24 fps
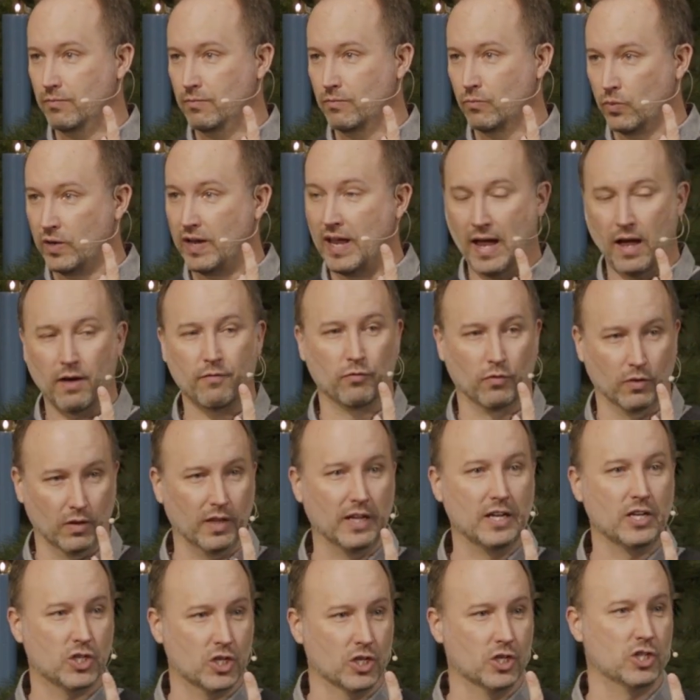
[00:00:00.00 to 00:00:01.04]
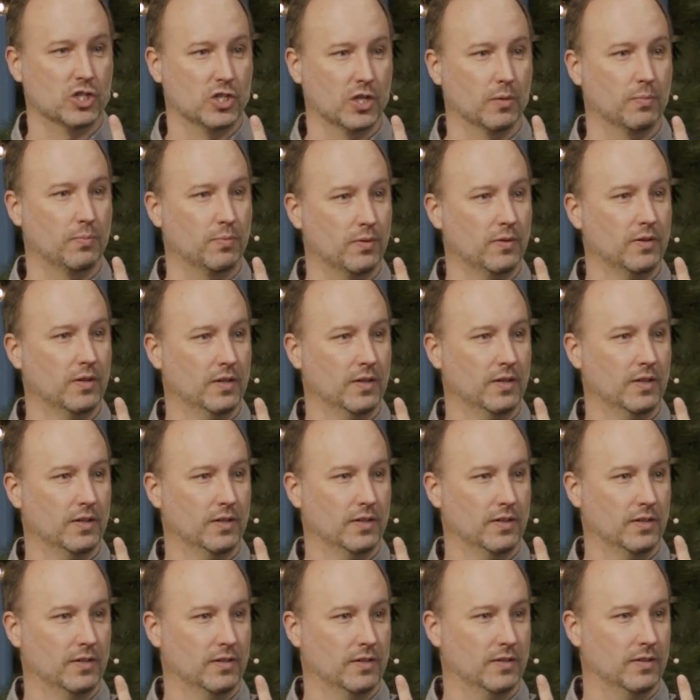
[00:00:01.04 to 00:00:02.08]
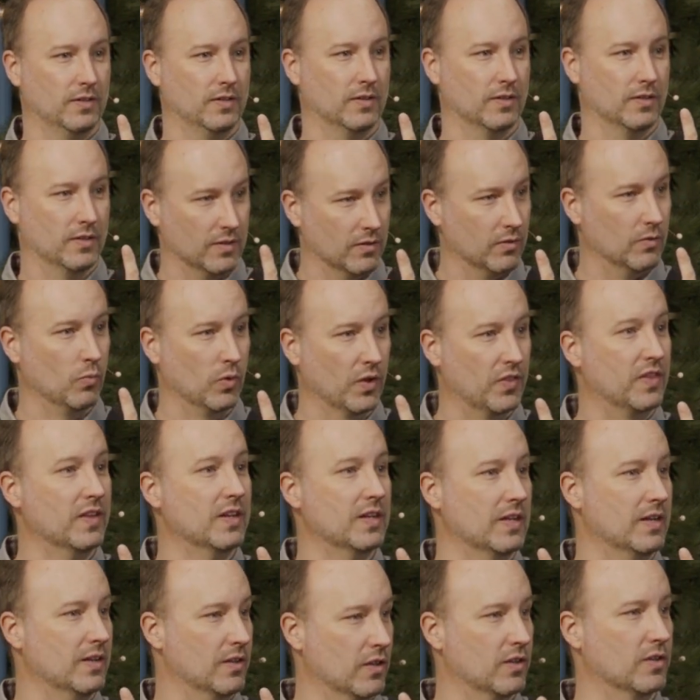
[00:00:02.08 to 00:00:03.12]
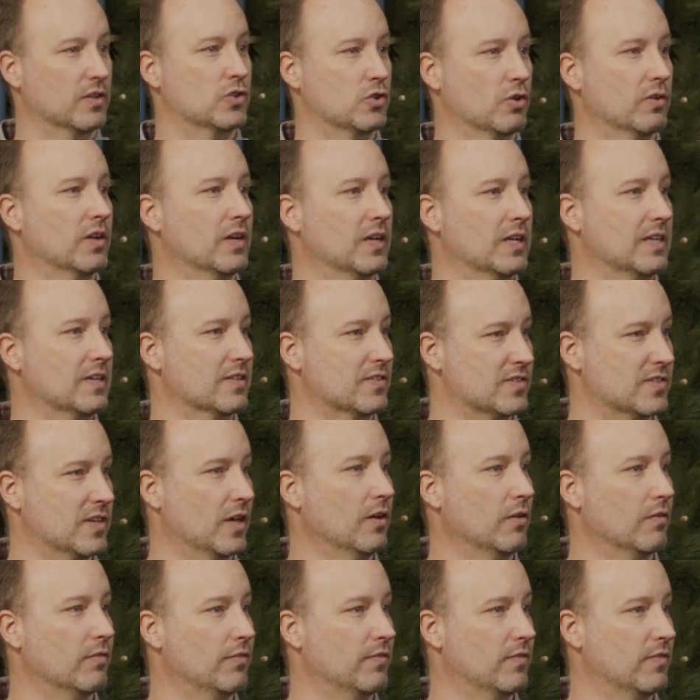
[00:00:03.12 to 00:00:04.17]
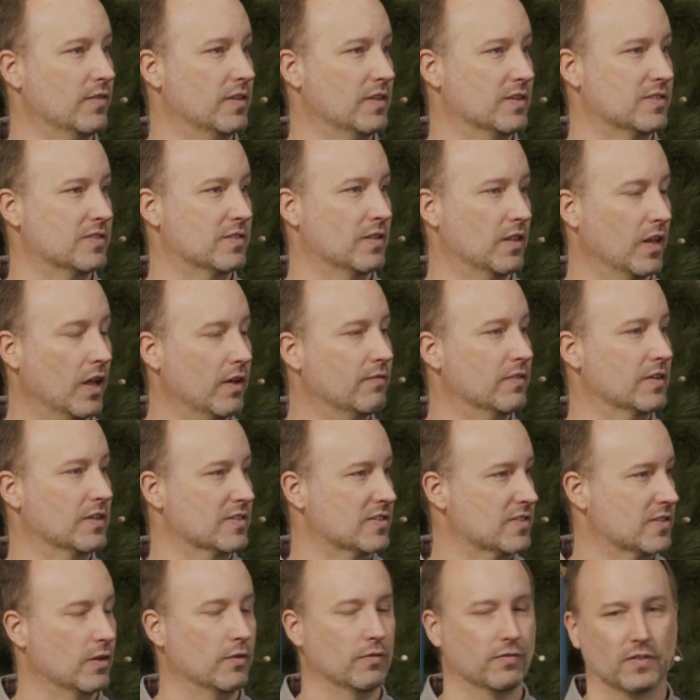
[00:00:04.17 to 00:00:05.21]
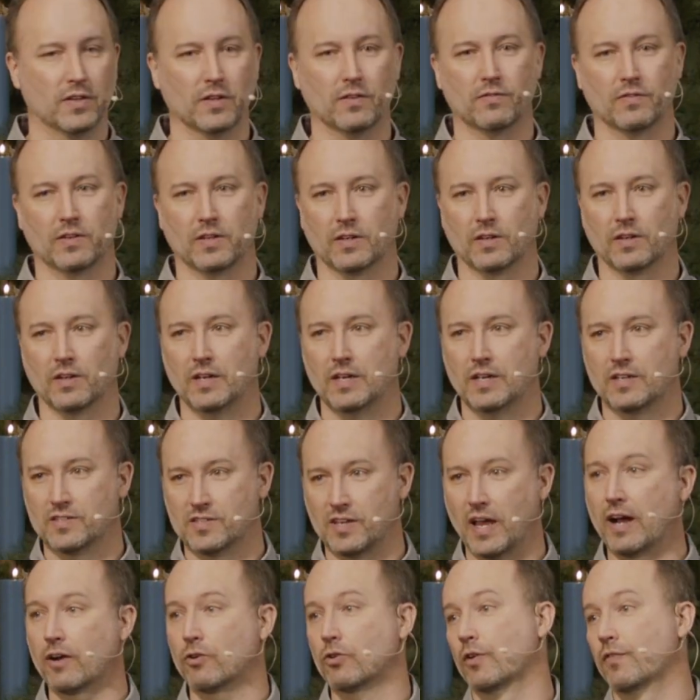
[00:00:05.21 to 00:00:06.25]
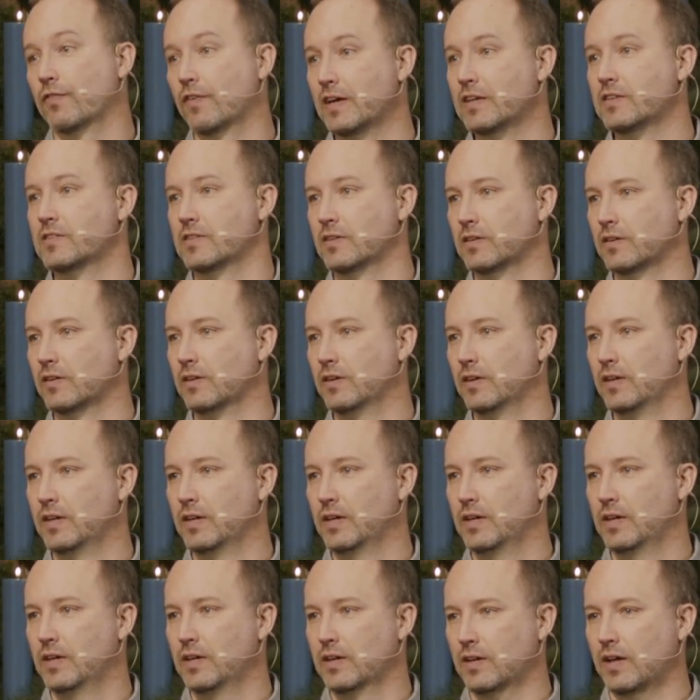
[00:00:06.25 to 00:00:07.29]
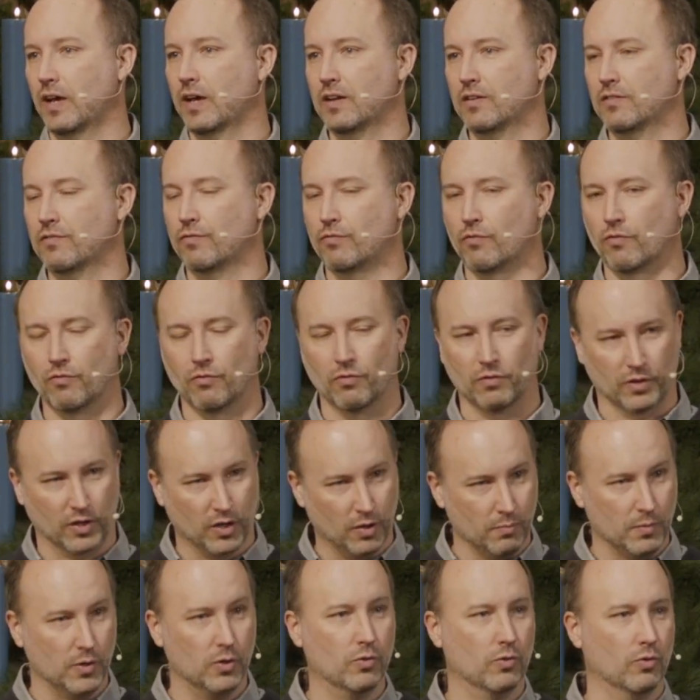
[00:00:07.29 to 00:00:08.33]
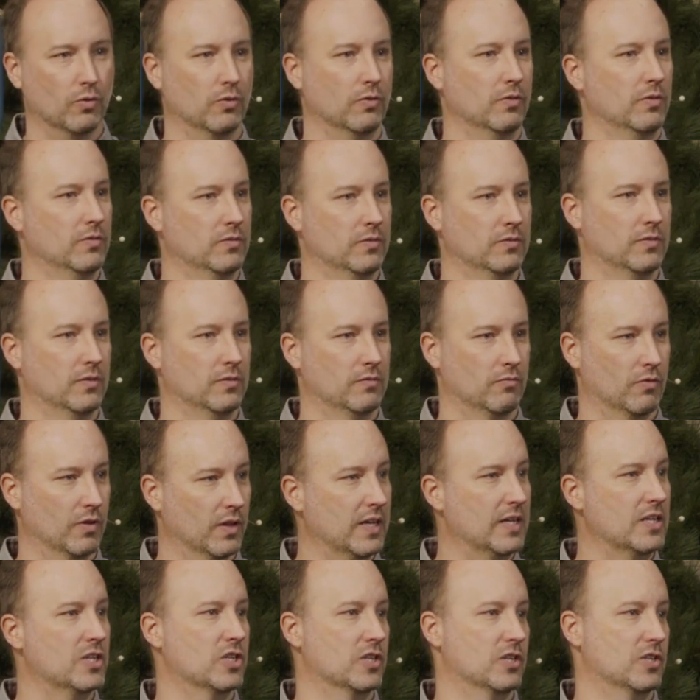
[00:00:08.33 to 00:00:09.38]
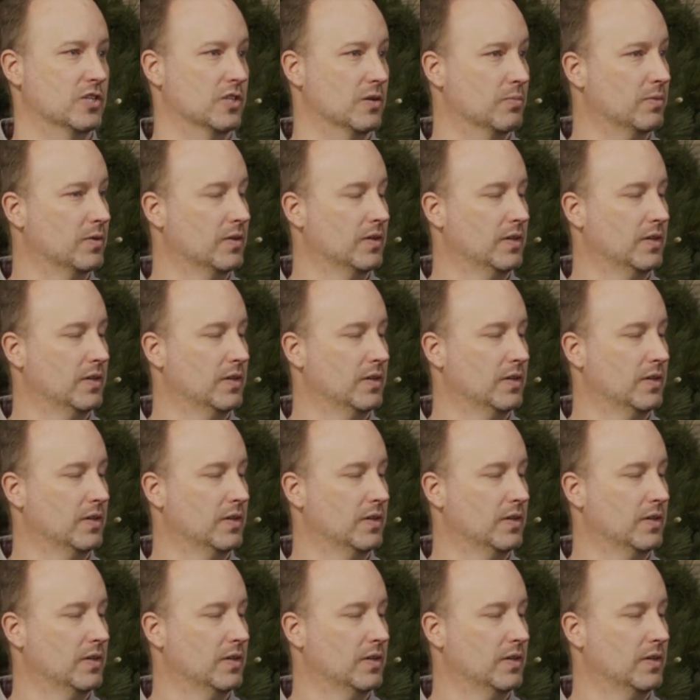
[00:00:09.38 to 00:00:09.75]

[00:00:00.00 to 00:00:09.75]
We have relationship uh, within the Trinity itself, this loving, self giving, sacrificing kind of r- communal relationship.